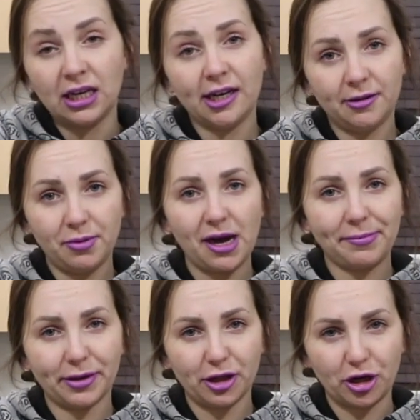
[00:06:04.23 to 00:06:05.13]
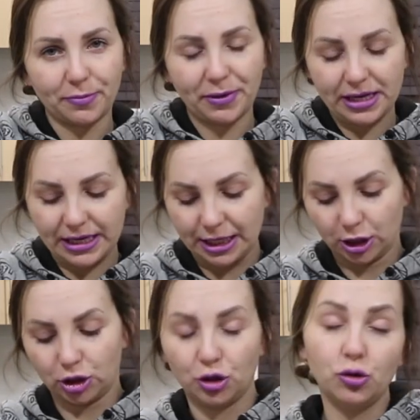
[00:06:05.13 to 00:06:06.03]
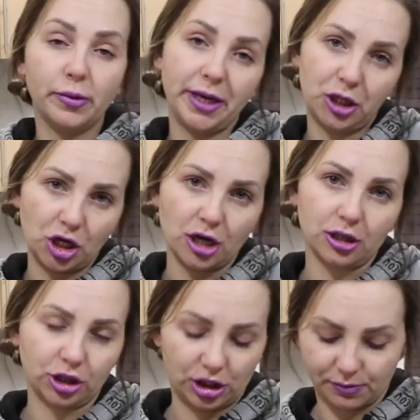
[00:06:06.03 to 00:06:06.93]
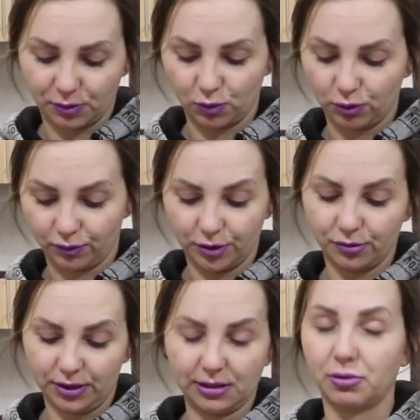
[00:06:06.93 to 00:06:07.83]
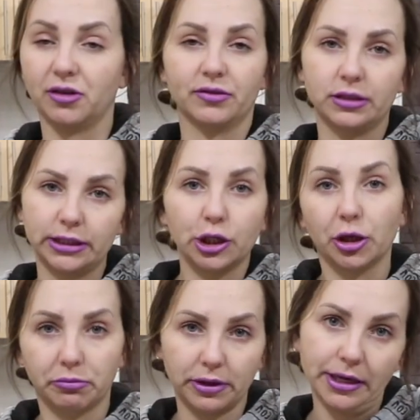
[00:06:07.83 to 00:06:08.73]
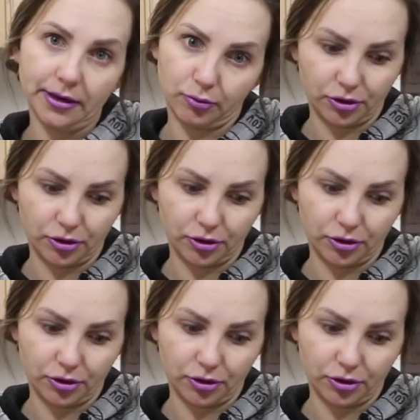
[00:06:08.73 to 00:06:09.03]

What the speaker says: Unpopular opinion, too many chocolate chips will ruin a perfectly good banana